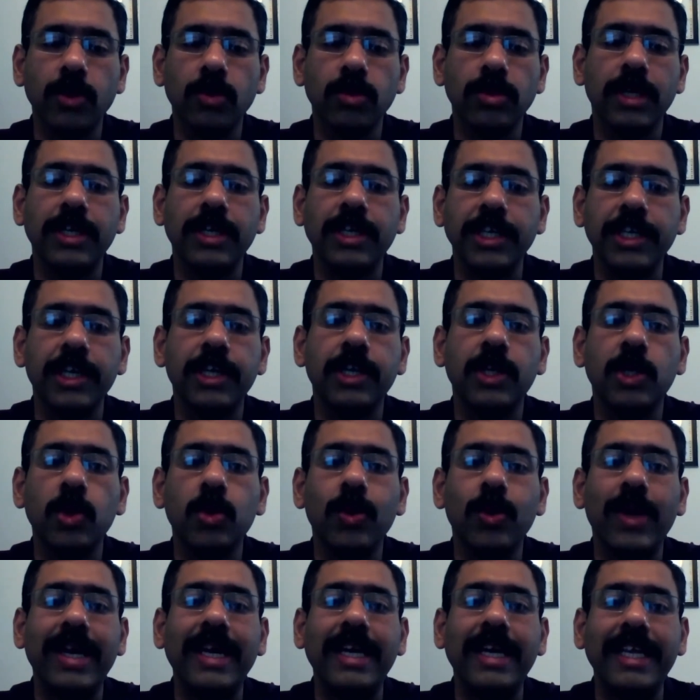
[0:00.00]
into the tier
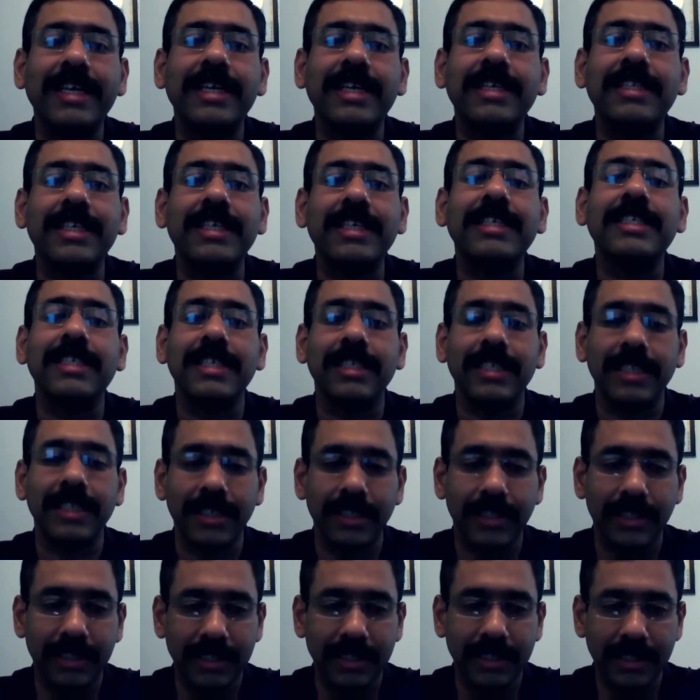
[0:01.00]
2 and tier 3
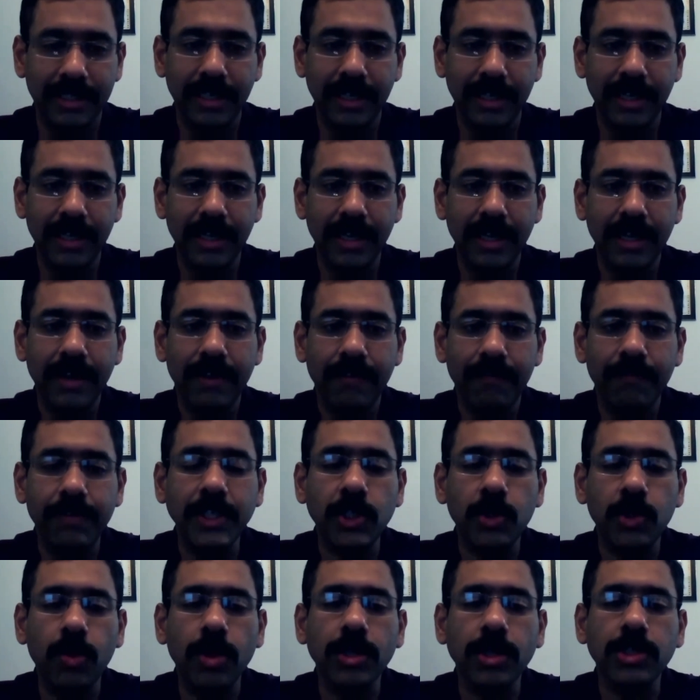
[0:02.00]
cities,
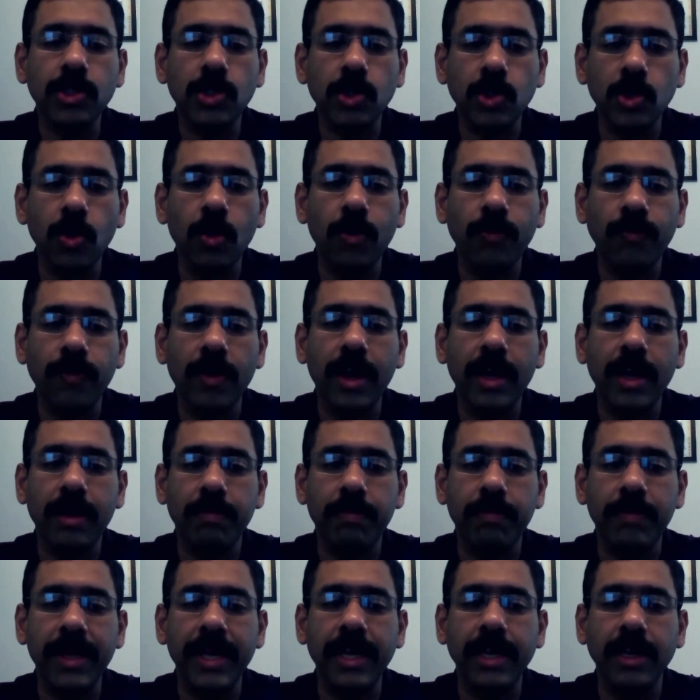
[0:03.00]
which was so
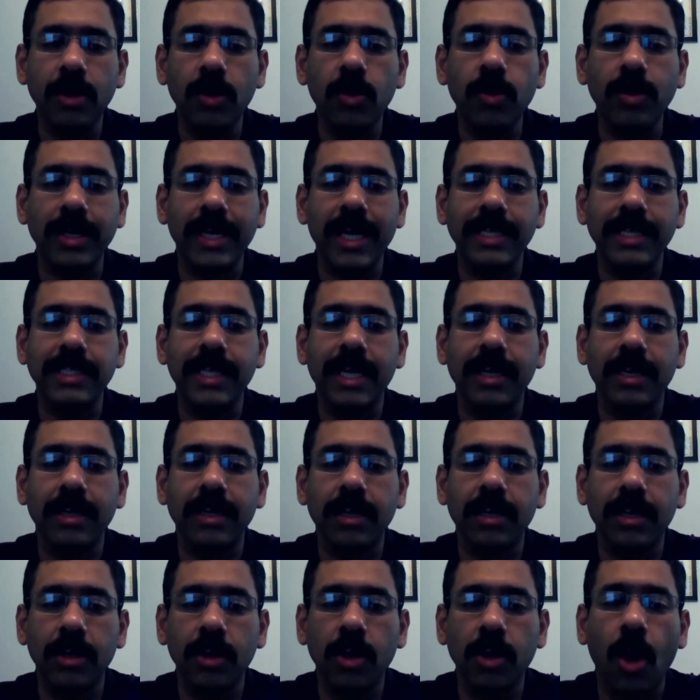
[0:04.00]
far being looked as
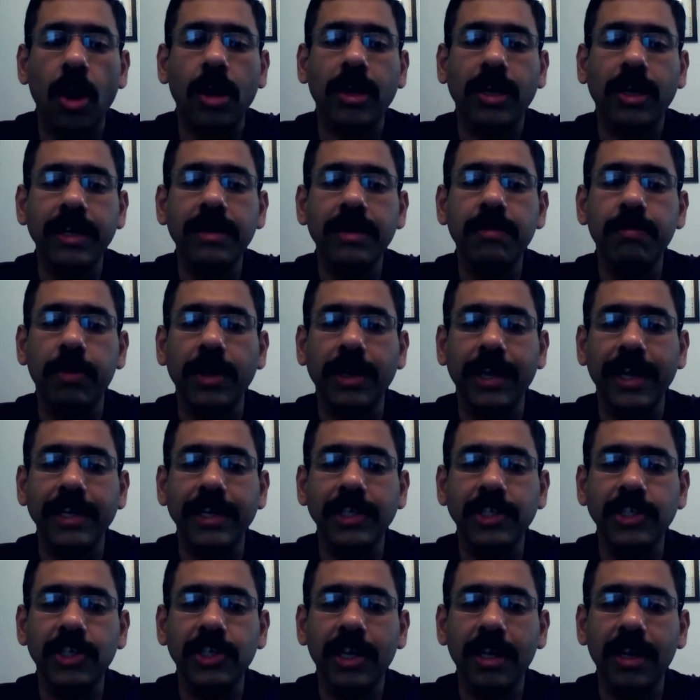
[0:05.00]
a locked-in
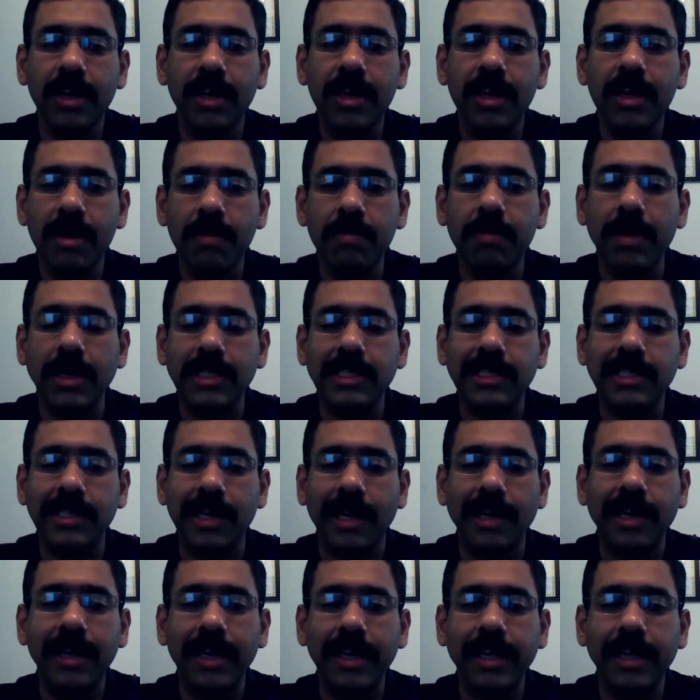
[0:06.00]
potential, but
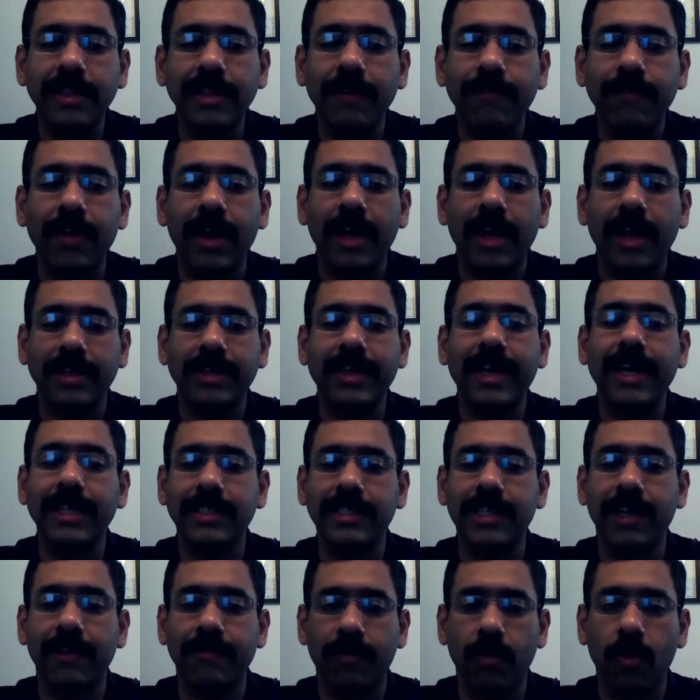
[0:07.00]
suddenly the
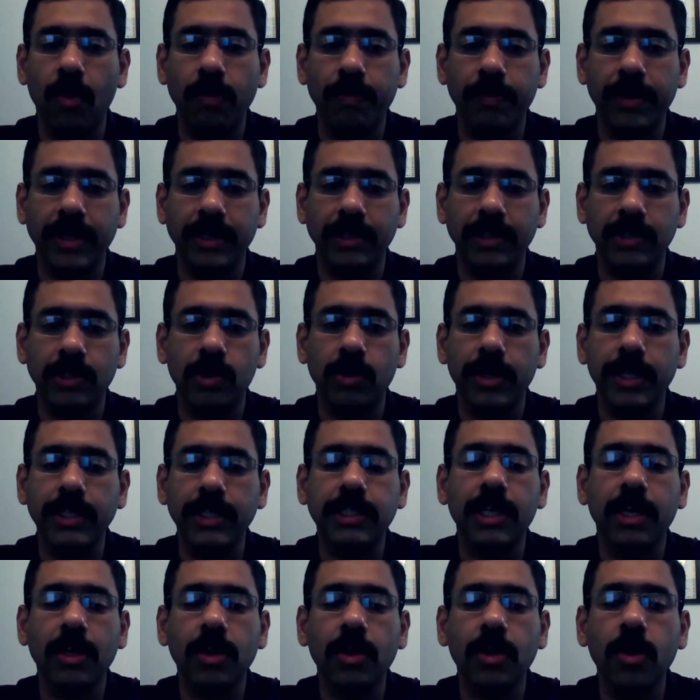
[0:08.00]
floodgates have opened. So
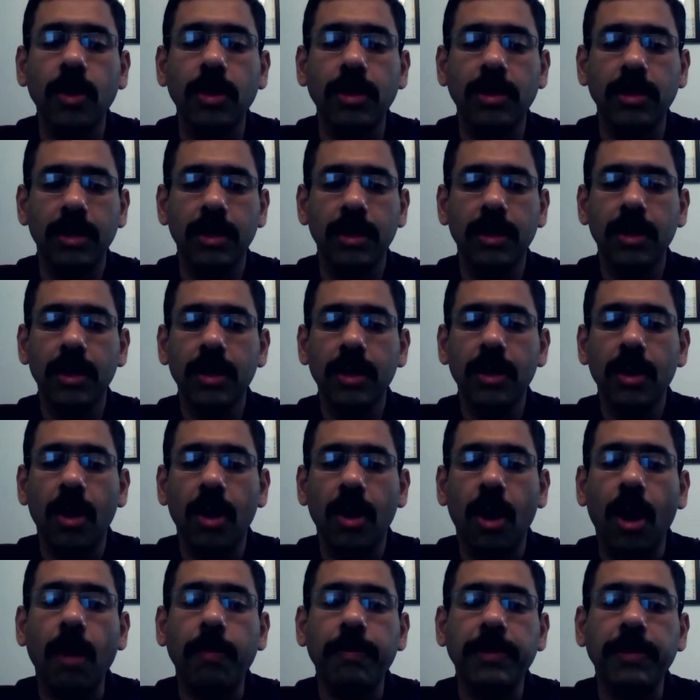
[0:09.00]
it's a good
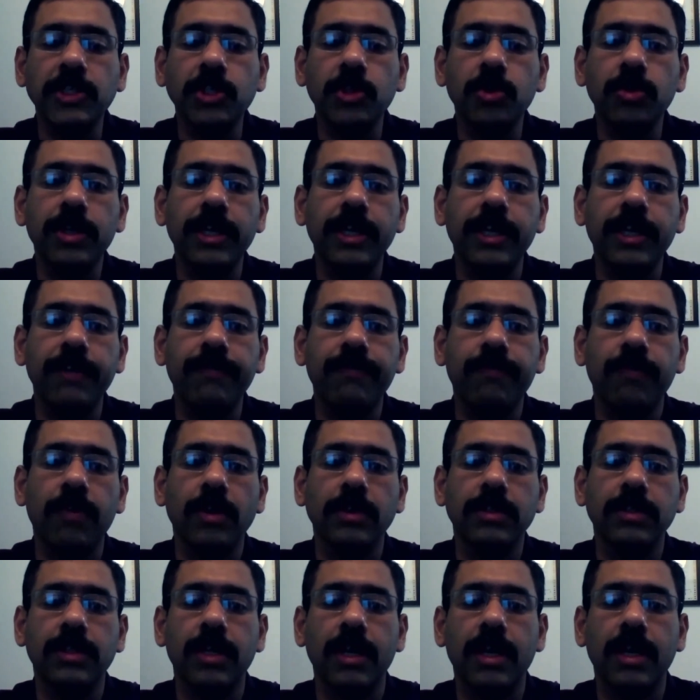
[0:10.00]
opportunity
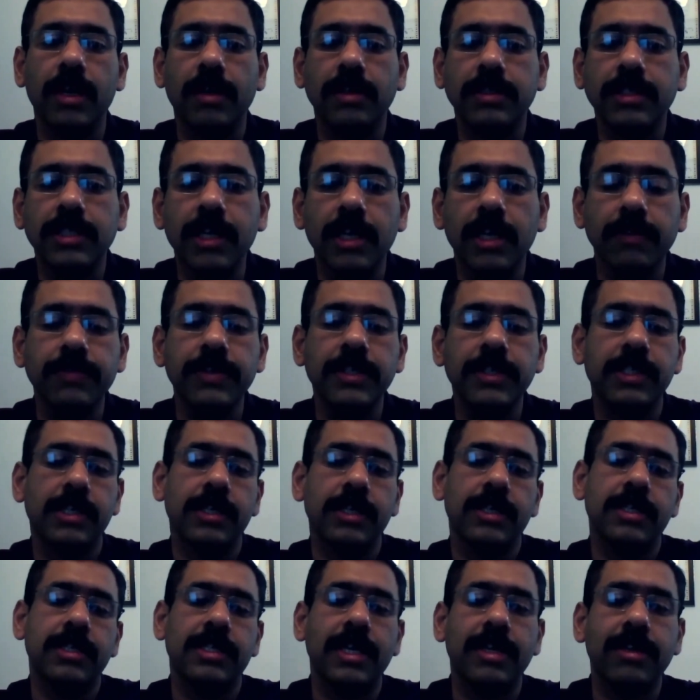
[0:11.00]
for the
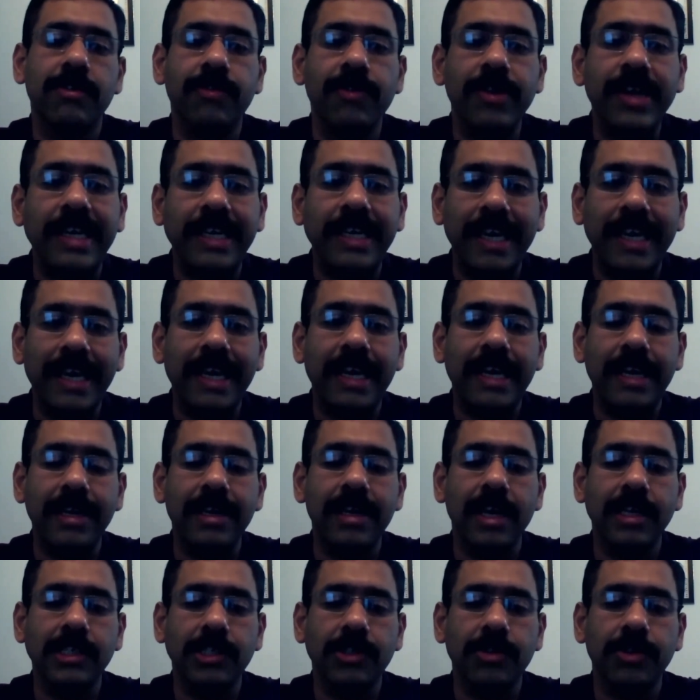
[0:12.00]
services and retail
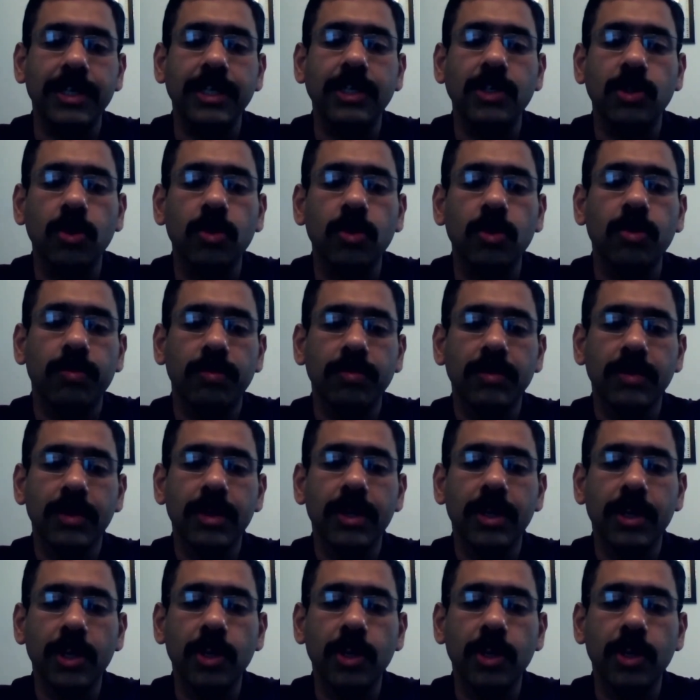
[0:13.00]
industry to